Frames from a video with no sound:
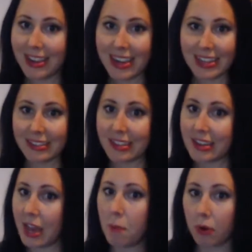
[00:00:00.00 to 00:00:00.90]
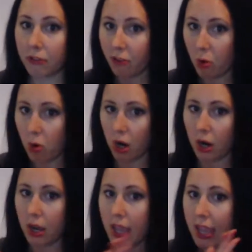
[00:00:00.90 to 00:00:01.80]
It's the number
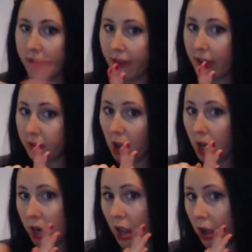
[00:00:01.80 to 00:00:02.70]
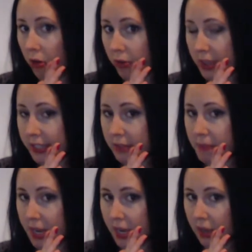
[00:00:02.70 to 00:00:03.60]
4. If I've gone over this
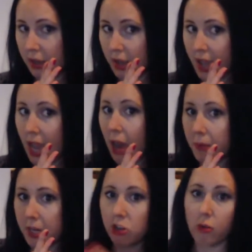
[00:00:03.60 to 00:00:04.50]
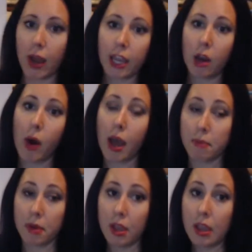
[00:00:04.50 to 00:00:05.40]
many, how many do I go up?
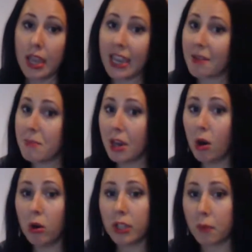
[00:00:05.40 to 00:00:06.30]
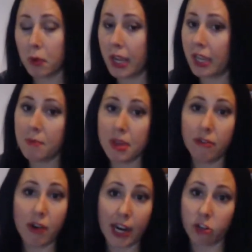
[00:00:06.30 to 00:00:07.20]
It can be a whole number. It can be
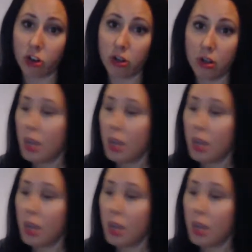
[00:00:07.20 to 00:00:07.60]
a fraction.